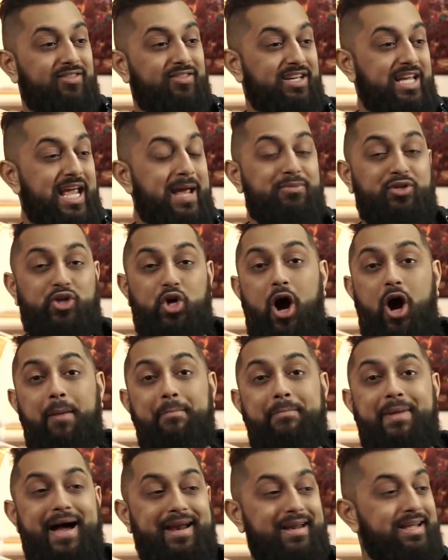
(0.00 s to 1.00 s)
The game's
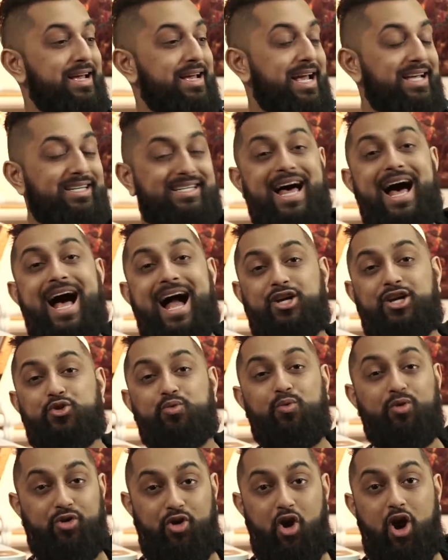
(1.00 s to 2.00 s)
combat is
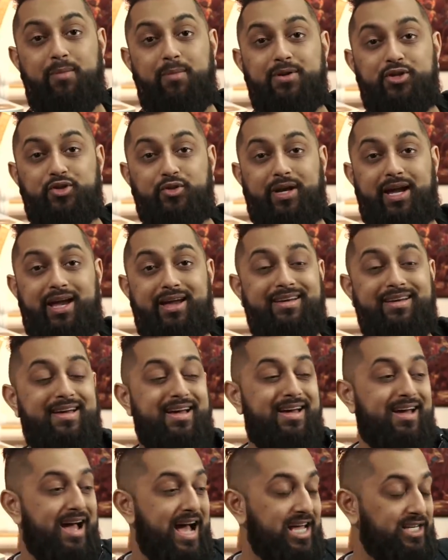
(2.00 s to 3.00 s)
actual garbage, okay?
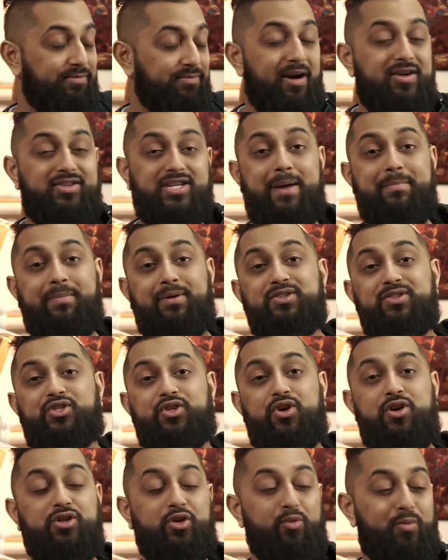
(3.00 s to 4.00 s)
As far as I'm
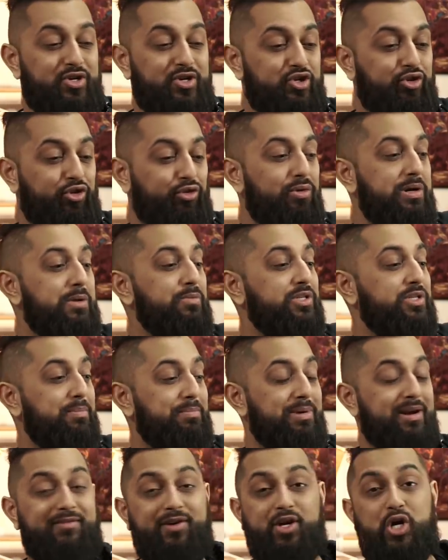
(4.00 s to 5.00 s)
concerned, The Witcher 3 was a
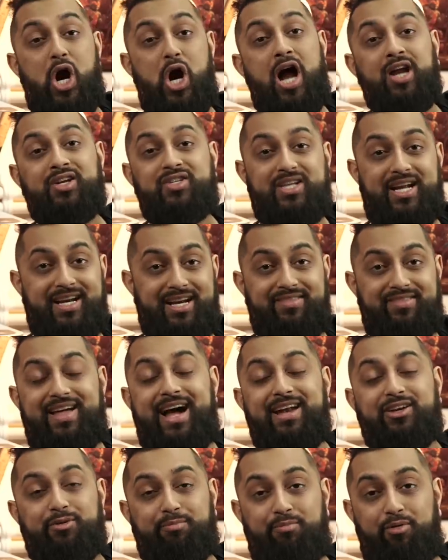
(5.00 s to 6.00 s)
bit of a godsend in
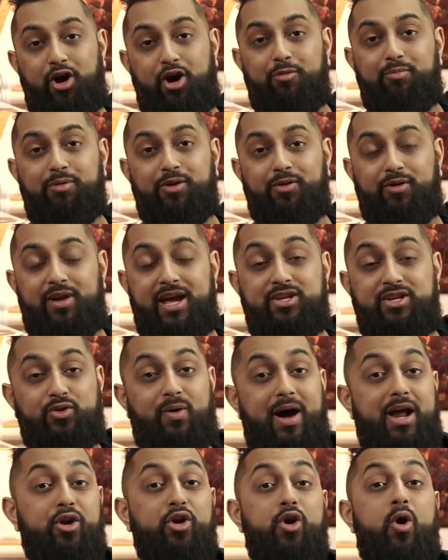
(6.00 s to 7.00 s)
that department, okay?
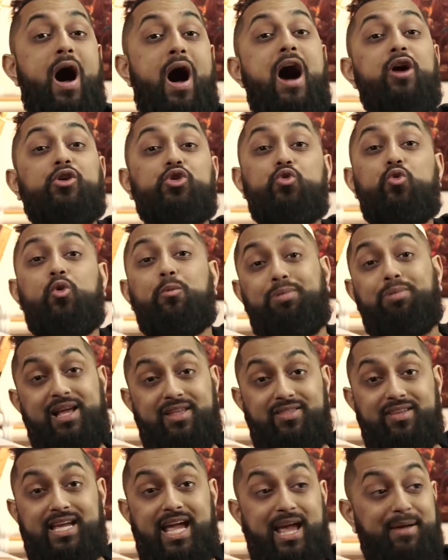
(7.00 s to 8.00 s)
So I don't know how you were
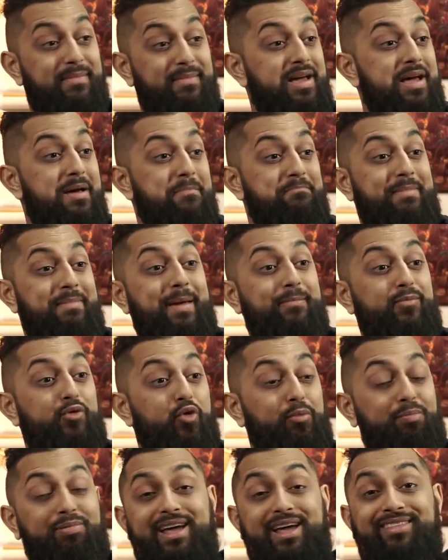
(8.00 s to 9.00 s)
playing the game. Maybe you
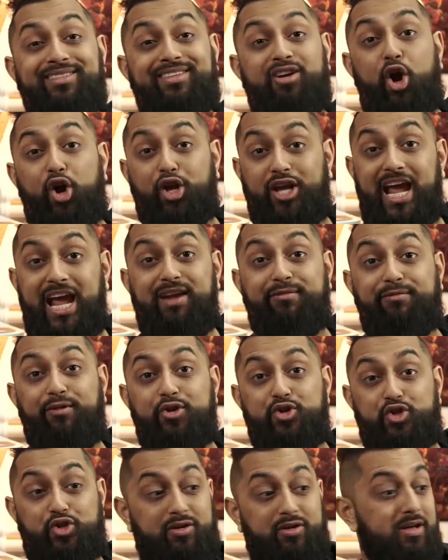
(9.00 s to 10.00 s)
were playing the arcade
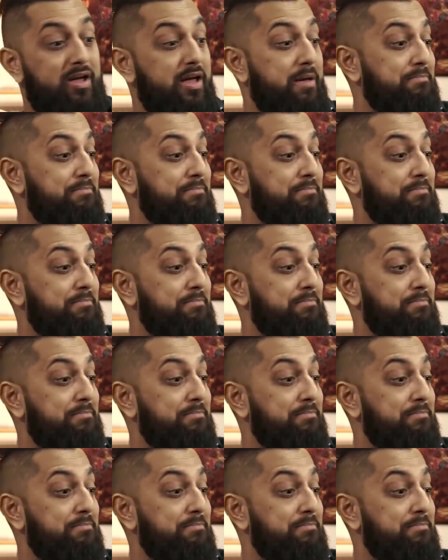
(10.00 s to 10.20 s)
version.